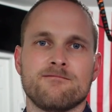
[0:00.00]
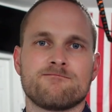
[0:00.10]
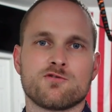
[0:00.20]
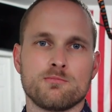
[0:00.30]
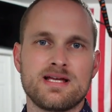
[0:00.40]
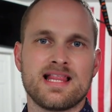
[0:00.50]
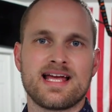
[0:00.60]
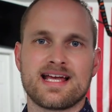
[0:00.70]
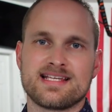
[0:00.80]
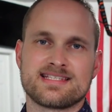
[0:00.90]
For me,
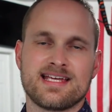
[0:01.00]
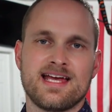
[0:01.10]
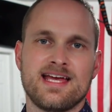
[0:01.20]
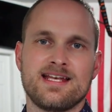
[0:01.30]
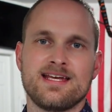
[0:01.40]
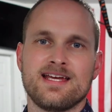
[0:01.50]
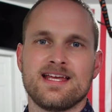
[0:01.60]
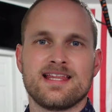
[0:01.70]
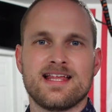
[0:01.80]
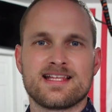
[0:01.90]
like I said,
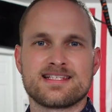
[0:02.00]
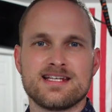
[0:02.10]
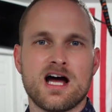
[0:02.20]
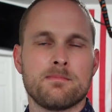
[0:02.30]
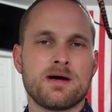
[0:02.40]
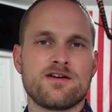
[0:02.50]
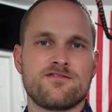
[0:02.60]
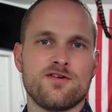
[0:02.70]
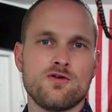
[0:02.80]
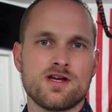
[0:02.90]
that's not my
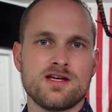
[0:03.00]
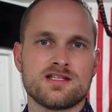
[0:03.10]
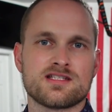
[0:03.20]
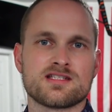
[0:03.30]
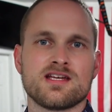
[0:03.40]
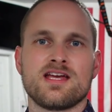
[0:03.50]
focus,